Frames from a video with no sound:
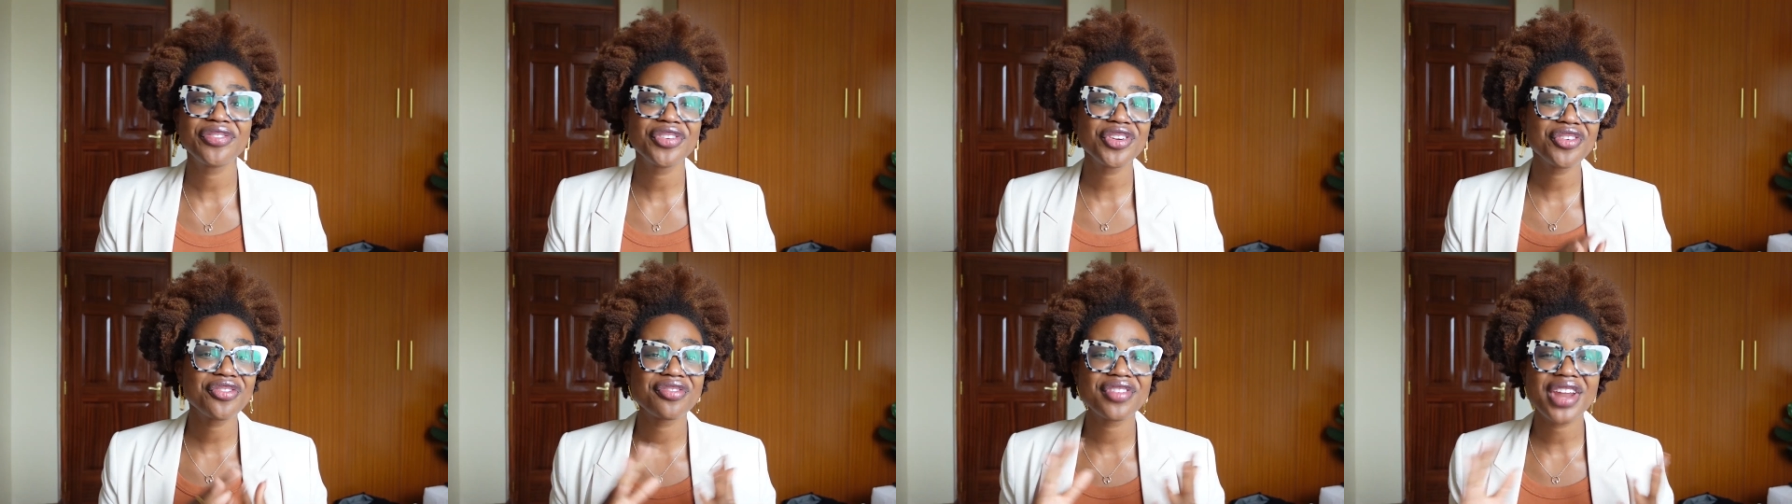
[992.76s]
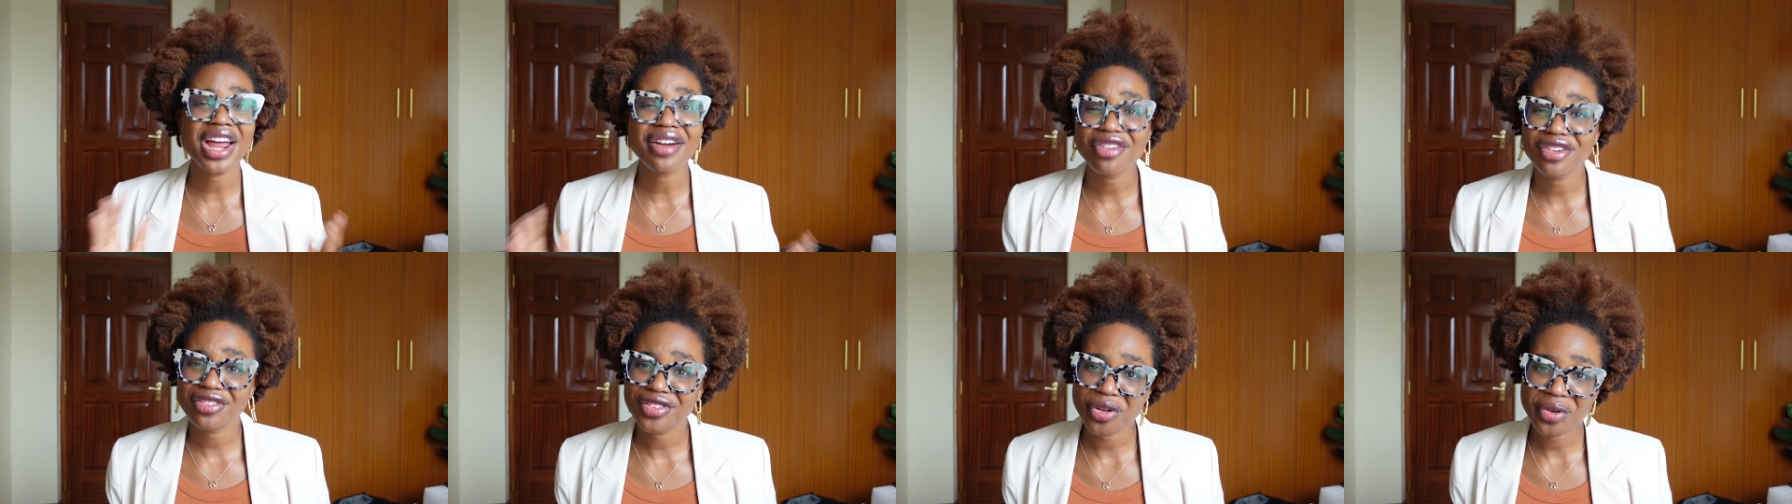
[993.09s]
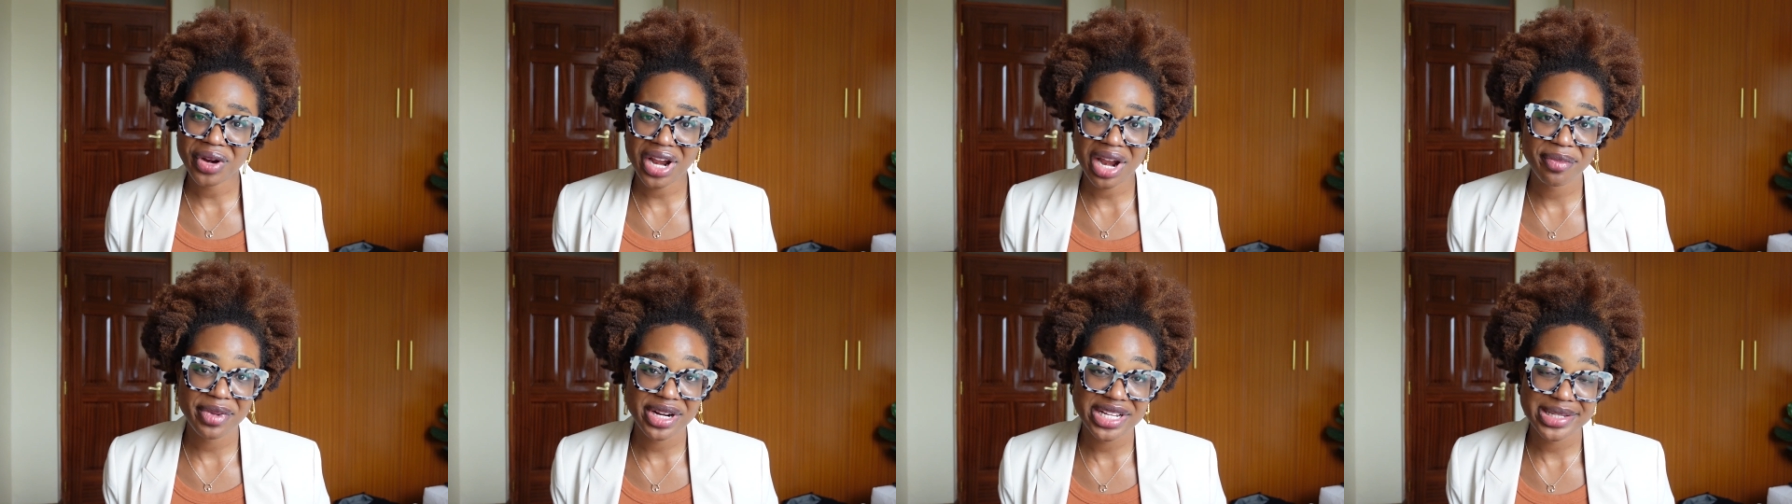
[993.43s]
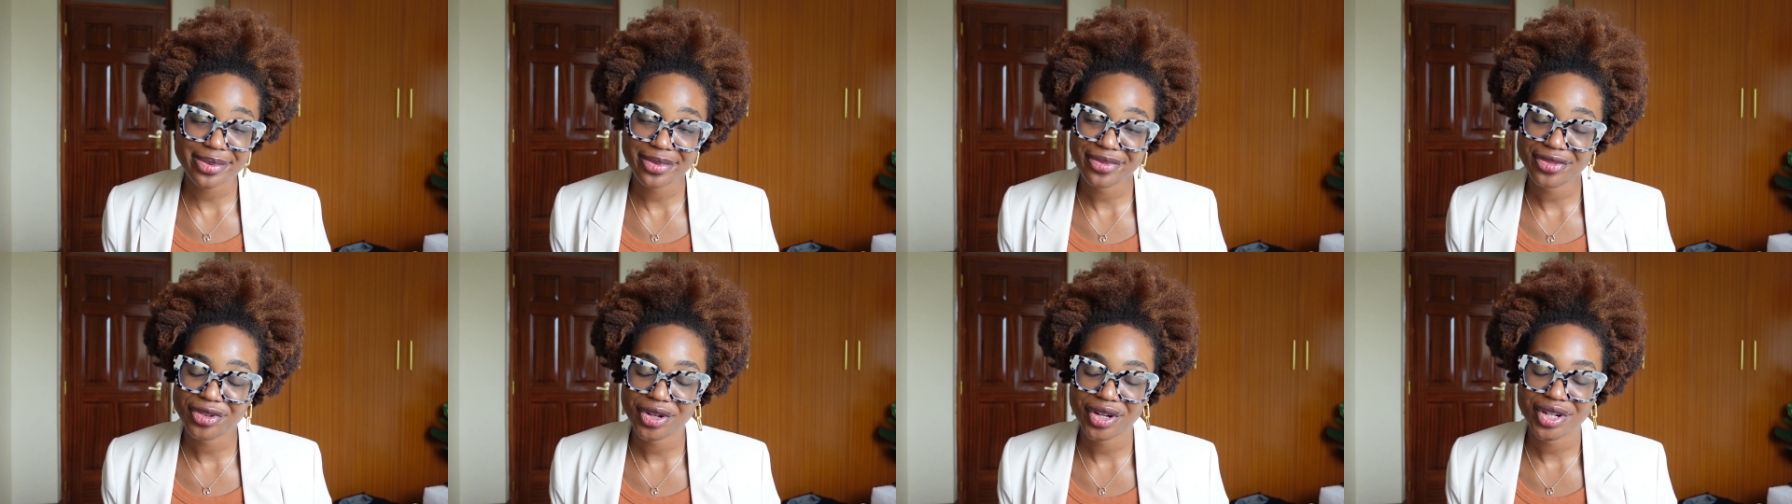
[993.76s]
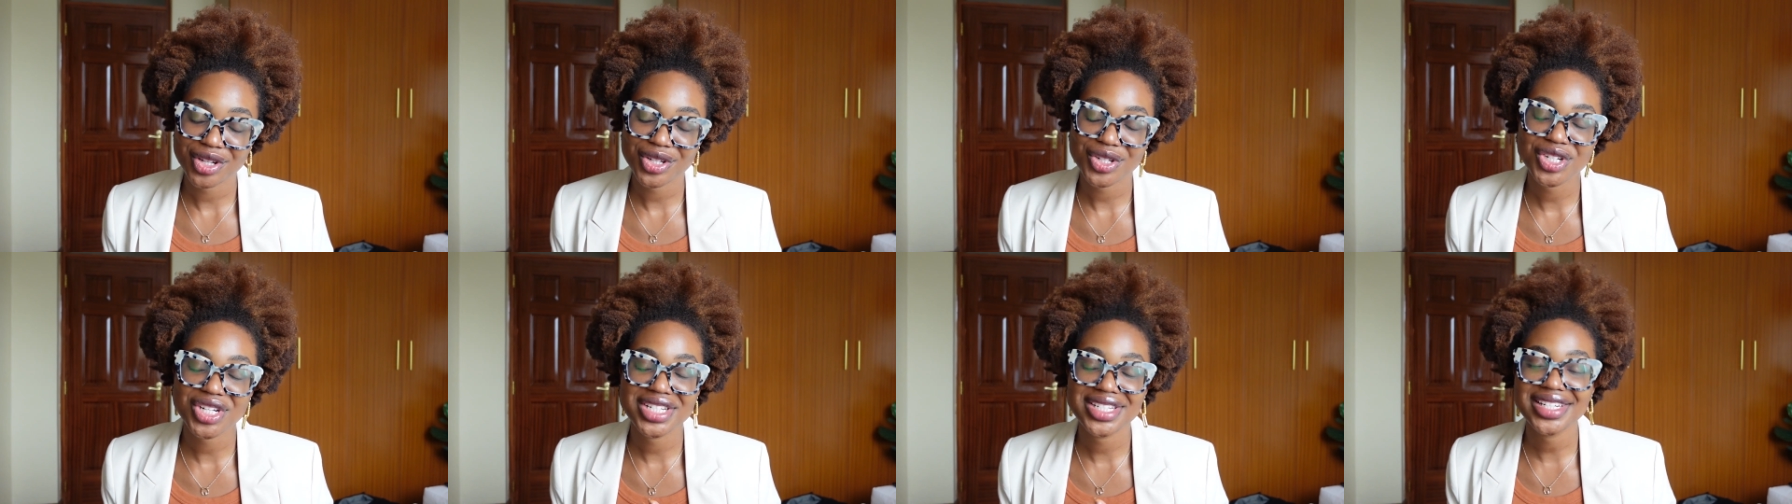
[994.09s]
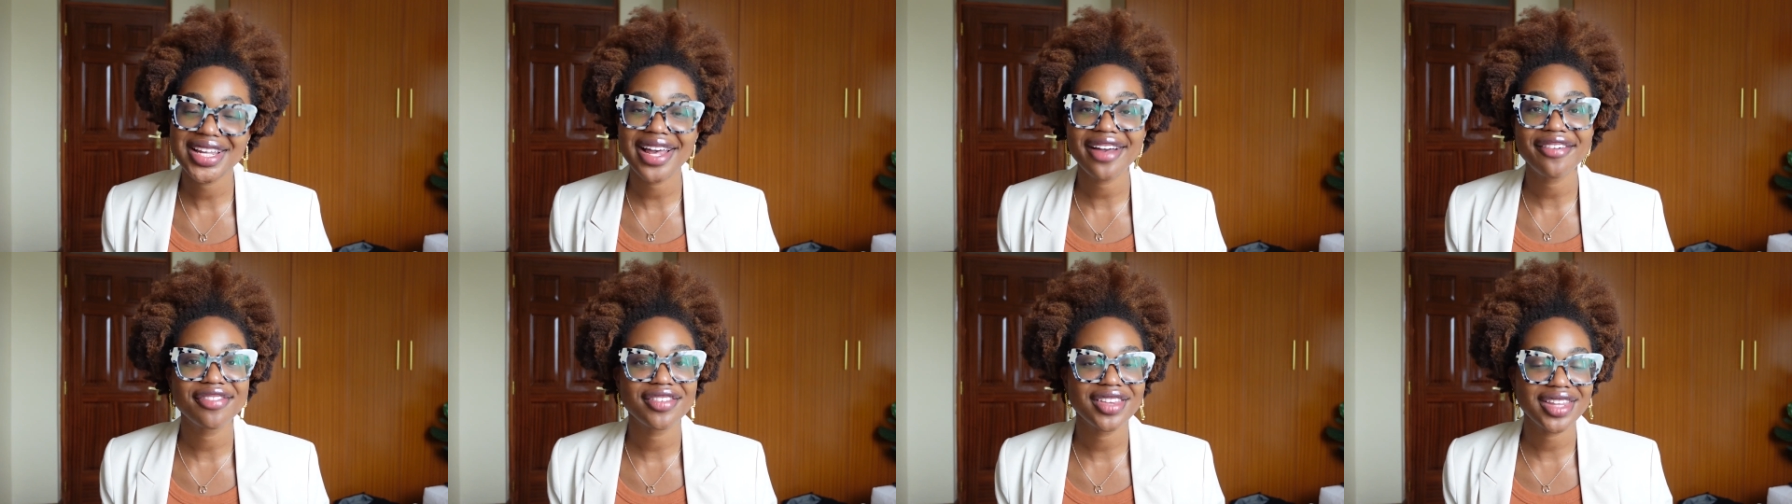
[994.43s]
If you've never flown Emirates before, you should
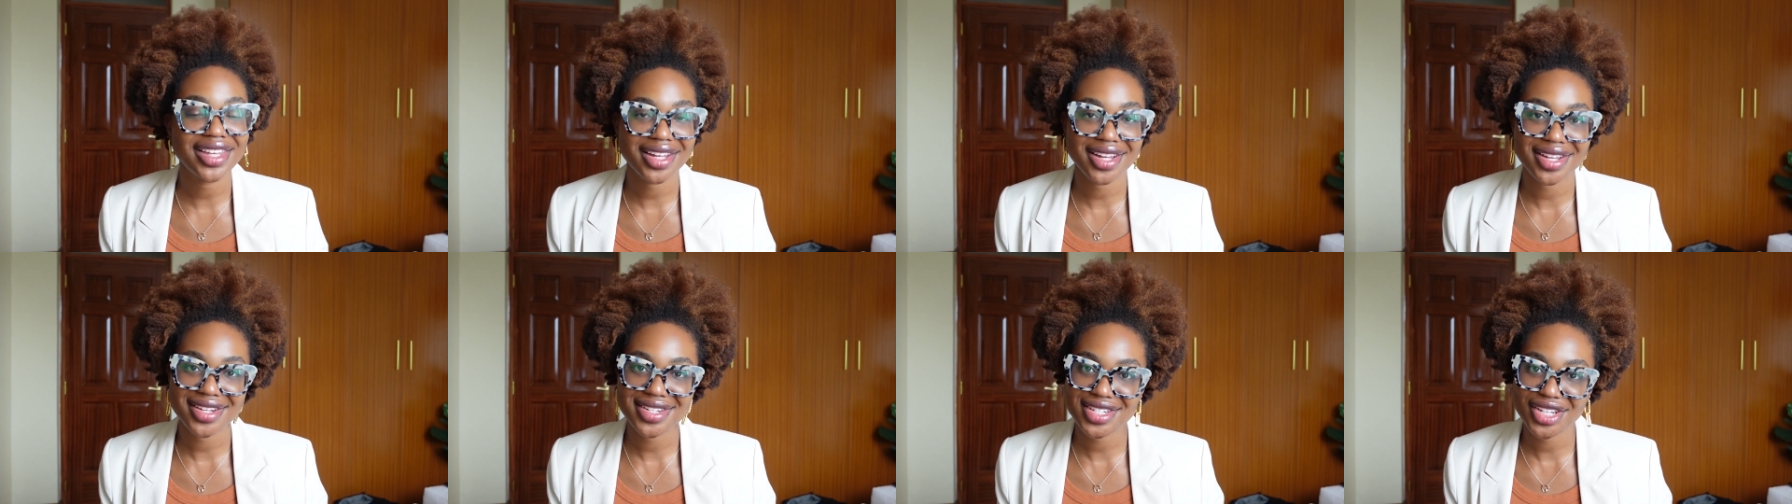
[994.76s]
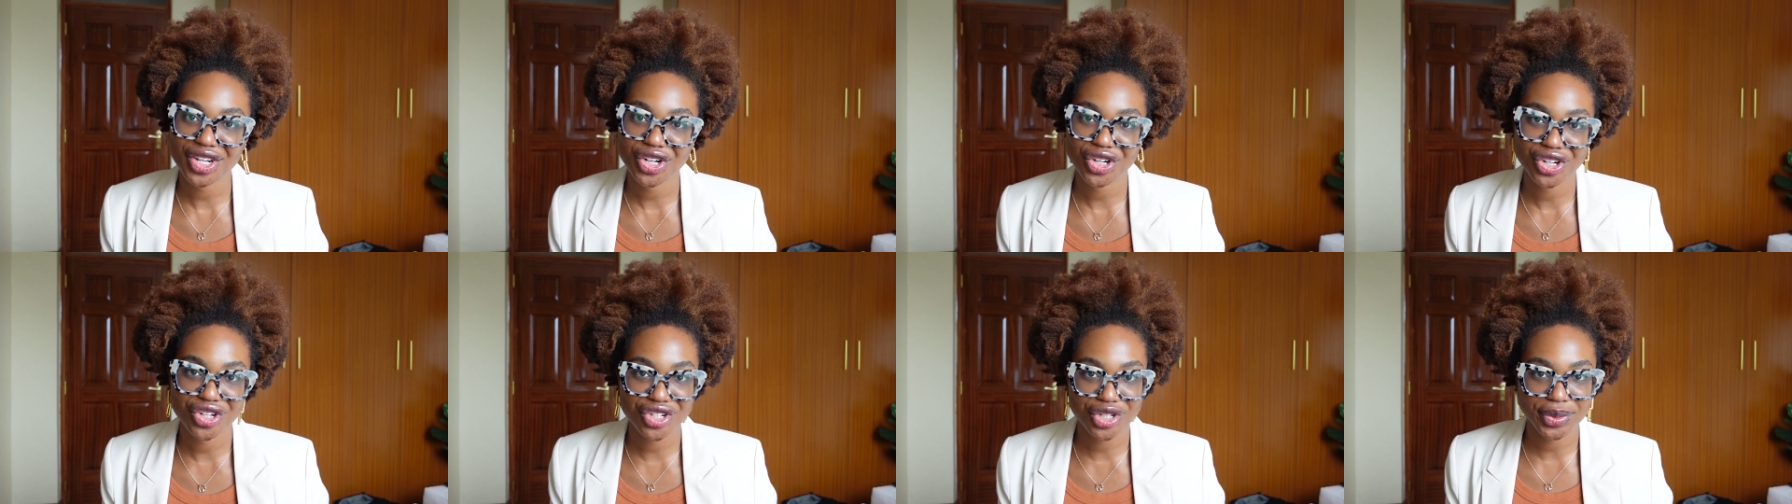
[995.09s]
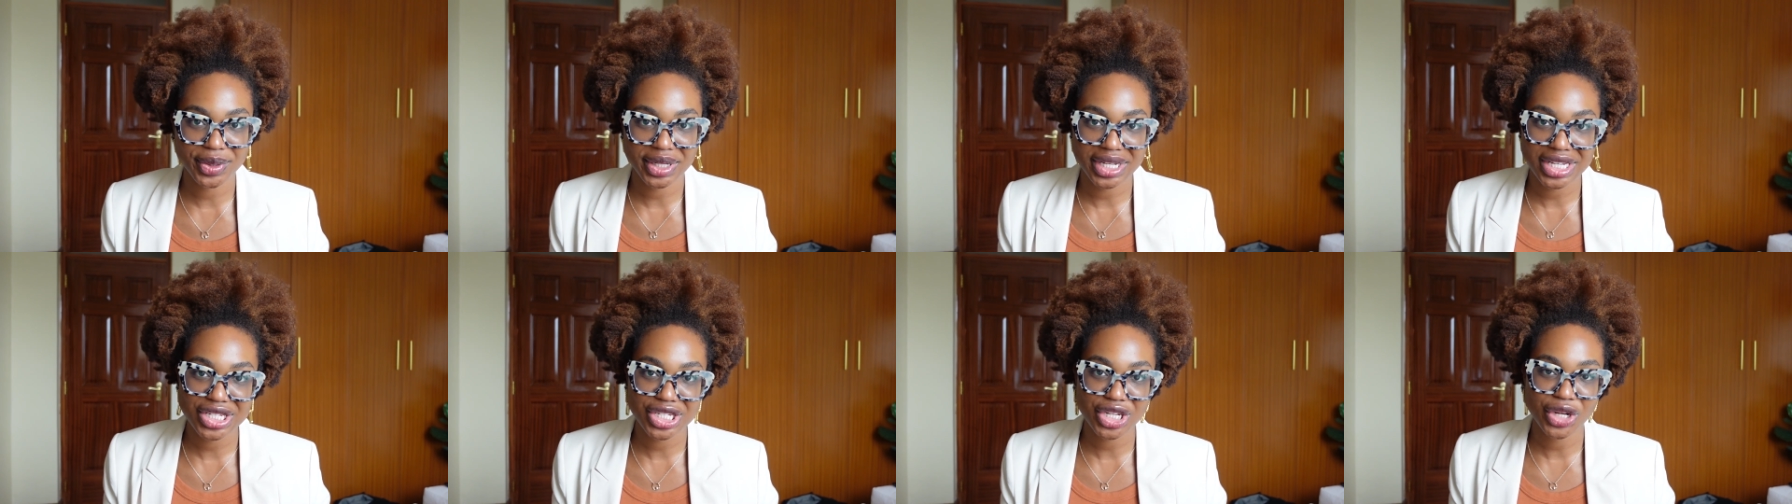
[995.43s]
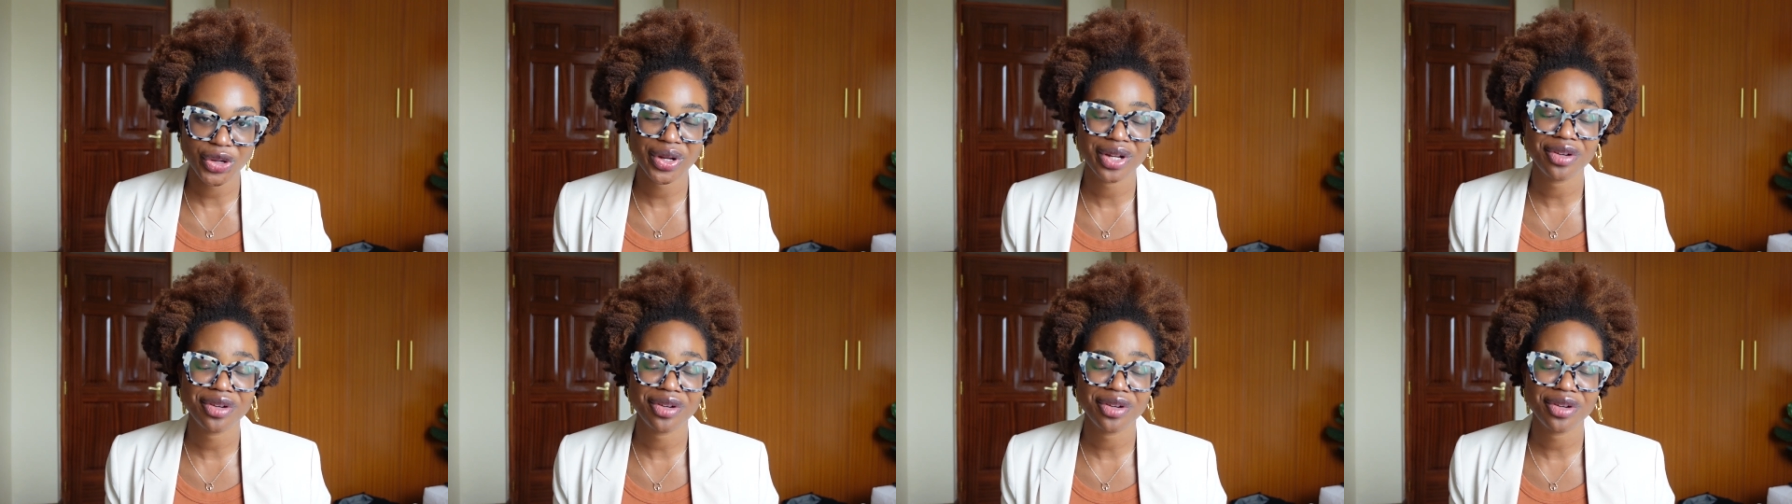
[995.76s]
definitely consider doing so.